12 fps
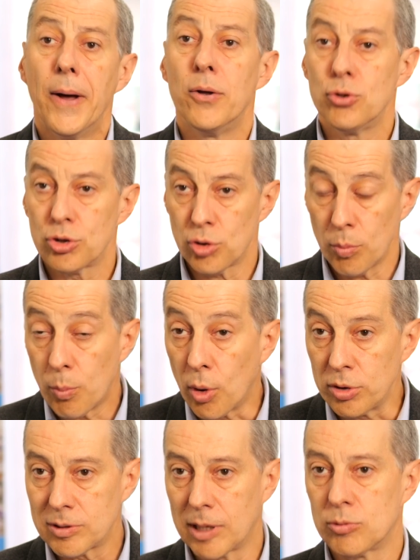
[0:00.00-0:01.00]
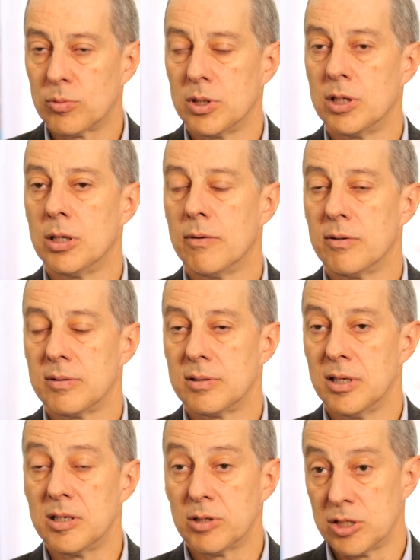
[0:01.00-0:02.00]
Another point that we
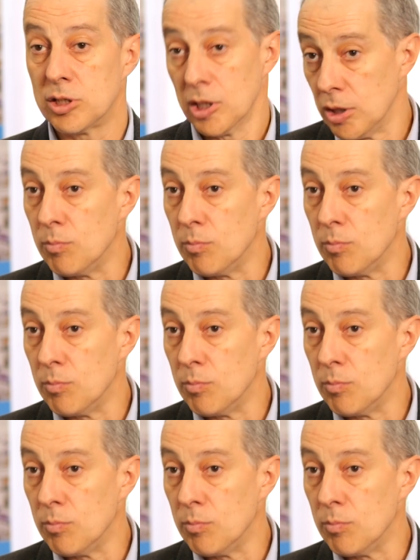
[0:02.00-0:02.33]
think is